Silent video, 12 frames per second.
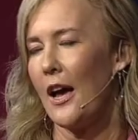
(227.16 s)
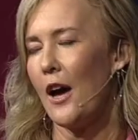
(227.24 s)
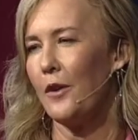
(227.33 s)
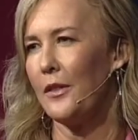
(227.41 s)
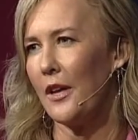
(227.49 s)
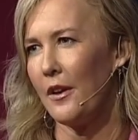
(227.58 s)

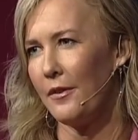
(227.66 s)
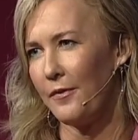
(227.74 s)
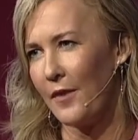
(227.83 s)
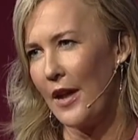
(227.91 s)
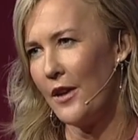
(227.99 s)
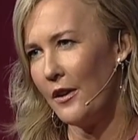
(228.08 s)
out that a
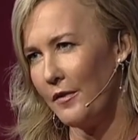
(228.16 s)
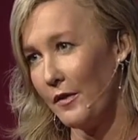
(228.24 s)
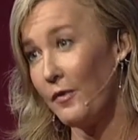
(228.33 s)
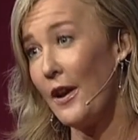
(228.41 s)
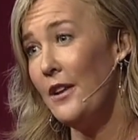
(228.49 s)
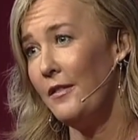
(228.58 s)
friend of a
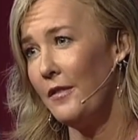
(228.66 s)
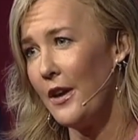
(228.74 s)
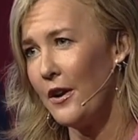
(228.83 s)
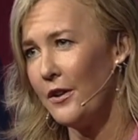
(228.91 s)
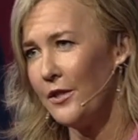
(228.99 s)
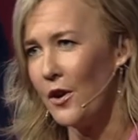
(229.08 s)
friend of
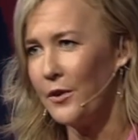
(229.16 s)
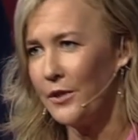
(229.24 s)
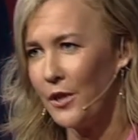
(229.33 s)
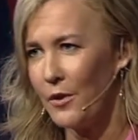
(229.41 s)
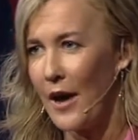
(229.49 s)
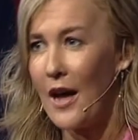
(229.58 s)
theirs
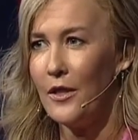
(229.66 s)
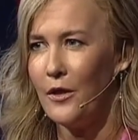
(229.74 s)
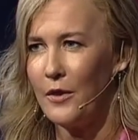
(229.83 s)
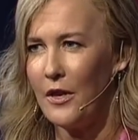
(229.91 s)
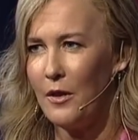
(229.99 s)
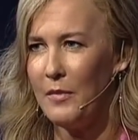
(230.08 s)
also had
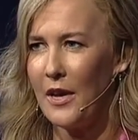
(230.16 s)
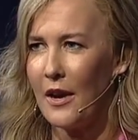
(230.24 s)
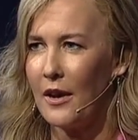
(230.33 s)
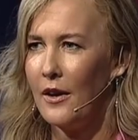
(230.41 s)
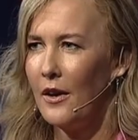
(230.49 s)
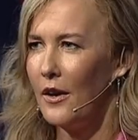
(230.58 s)

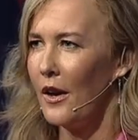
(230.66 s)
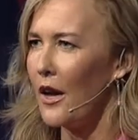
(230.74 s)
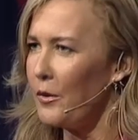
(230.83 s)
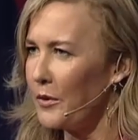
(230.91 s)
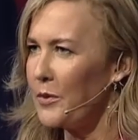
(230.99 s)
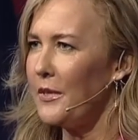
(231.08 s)
leukemia
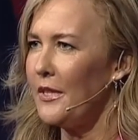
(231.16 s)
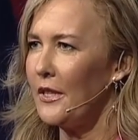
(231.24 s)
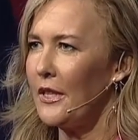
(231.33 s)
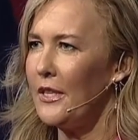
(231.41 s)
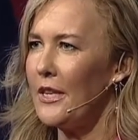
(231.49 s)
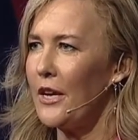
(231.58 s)
and was
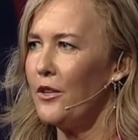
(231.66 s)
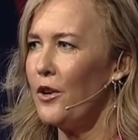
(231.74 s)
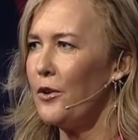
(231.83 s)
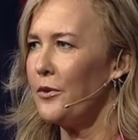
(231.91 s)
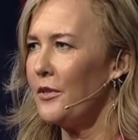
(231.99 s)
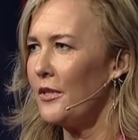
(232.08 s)
recently
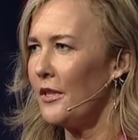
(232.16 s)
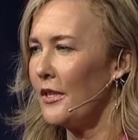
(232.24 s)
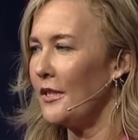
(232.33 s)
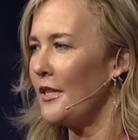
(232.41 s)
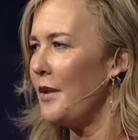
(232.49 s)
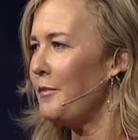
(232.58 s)
diagnosed.
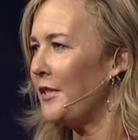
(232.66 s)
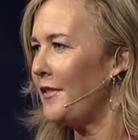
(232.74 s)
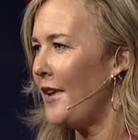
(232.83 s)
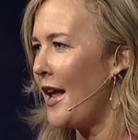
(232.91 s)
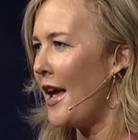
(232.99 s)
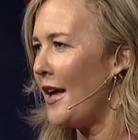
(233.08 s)
His name was
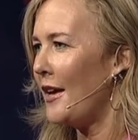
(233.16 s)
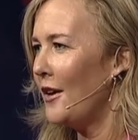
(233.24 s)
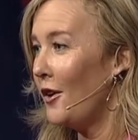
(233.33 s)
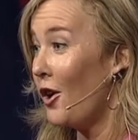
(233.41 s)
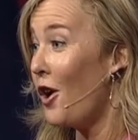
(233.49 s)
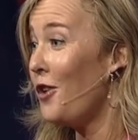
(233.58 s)
Vinay,
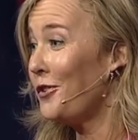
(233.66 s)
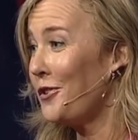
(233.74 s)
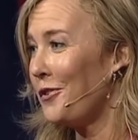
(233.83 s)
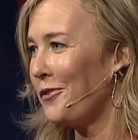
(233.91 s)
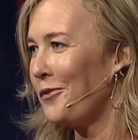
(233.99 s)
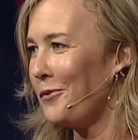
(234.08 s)

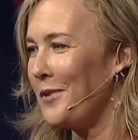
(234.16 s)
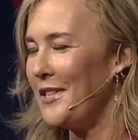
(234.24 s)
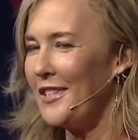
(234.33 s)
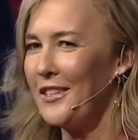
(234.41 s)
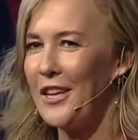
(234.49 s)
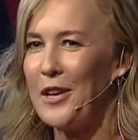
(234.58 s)
also
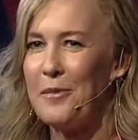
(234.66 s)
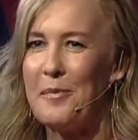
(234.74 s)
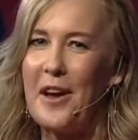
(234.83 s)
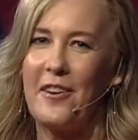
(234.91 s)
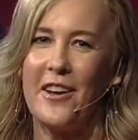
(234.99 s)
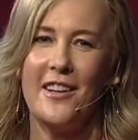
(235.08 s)
recently
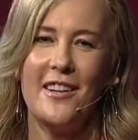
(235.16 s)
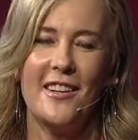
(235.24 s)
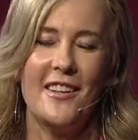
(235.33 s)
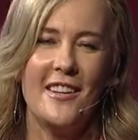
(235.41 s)
married.